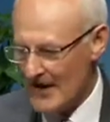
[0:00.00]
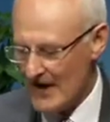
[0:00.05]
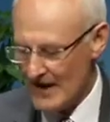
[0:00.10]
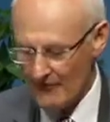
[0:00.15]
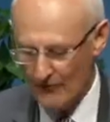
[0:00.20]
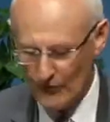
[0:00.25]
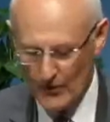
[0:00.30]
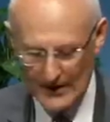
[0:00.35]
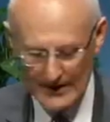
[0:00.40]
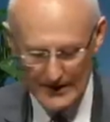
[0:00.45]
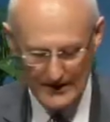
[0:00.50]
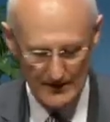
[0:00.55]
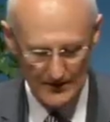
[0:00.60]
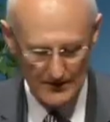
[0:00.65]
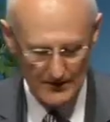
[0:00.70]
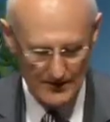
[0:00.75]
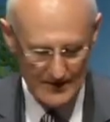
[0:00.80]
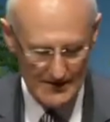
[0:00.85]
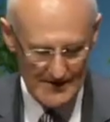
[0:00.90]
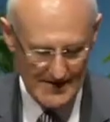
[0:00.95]
If one
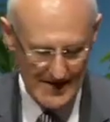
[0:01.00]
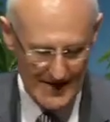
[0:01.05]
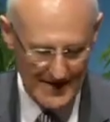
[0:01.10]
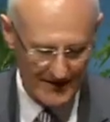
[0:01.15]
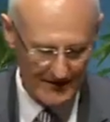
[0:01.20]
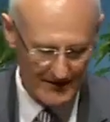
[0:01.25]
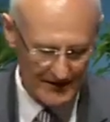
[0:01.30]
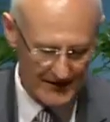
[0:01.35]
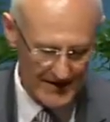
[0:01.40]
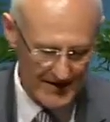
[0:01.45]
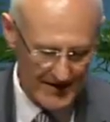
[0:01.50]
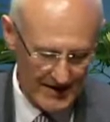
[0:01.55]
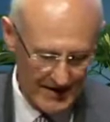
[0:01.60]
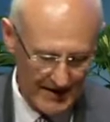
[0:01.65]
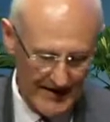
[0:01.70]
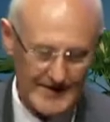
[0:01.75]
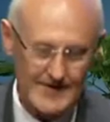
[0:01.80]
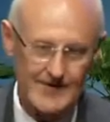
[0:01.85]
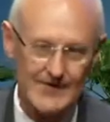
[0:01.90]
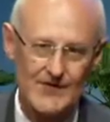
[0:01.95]
looks at the
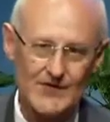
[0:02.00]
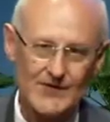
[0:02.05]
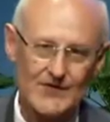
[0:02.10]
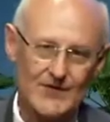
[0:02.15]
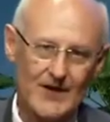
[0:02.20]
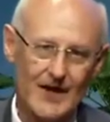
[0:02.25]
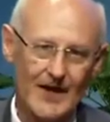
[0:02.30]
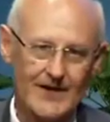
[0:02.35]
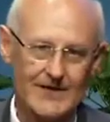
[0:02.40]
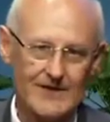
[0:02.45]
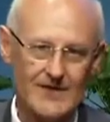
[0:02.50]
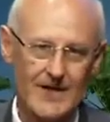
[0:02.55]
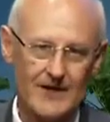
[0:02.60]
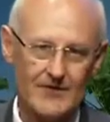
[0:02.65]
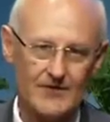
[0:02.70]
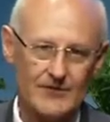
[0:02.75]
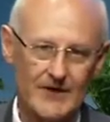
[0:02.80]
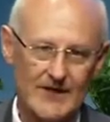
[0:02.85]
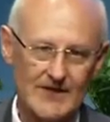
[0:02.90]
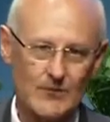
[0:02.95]
latest
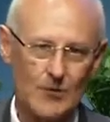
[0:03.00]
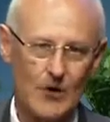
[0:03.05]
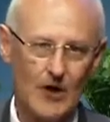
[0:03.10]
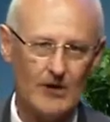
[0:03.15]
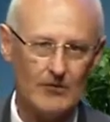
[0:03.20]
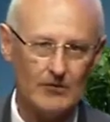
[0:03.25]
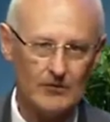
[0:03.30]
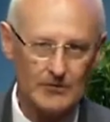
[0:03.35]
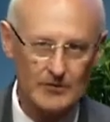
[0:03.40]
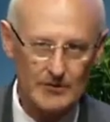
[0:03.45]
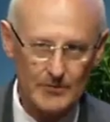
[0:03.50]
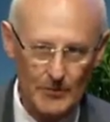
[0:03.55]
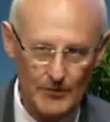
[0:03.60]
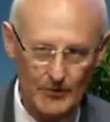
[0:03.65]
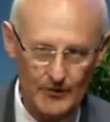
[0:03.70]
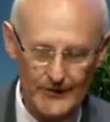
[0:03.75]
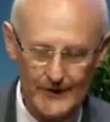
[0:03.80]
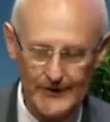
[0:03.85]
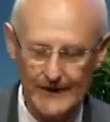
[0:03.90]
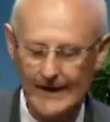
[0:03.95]
ITF Transport Outlook
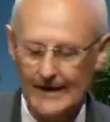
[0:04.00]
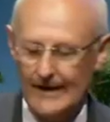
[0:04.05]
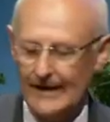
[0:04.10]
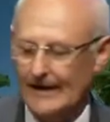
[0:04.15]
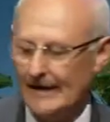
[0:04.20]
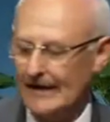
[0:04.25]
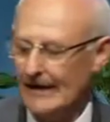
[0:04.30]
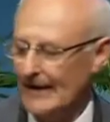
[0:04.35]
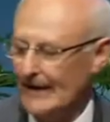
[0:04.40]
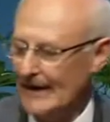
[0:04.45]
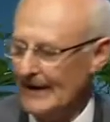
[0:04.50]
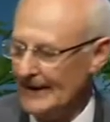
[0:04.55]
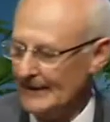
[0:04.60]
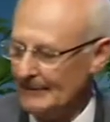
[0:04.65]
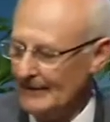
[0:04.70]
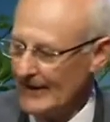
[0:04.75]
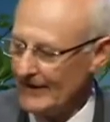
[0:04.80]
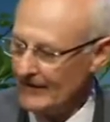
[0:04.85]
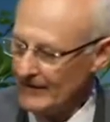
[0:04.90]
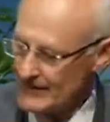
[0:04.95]
report
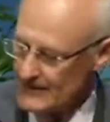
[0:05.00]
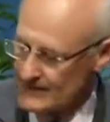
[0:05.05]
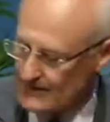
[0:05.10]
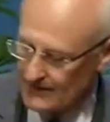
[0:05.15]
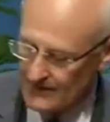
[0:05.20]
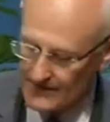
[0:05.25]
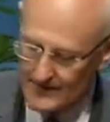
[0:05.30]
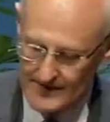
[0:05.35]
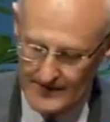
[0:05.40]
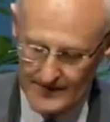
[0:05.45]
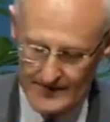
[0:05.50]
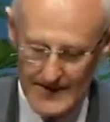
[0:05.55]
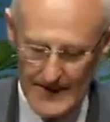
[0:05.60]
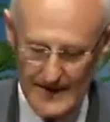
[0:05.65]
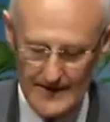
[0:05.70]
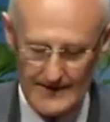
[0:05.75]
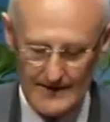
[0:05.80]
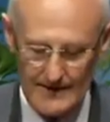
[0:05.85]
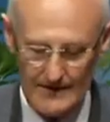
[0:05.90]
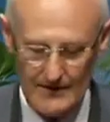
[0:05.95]
and also looks at
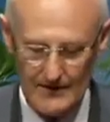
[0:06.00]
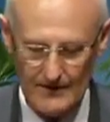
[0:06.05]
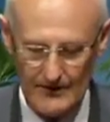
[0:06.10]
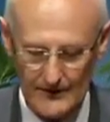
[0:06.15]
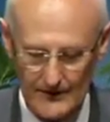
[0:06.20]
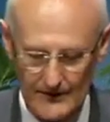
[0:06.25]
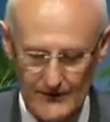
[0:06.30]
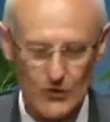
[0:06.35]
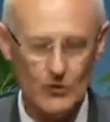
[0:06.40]
data on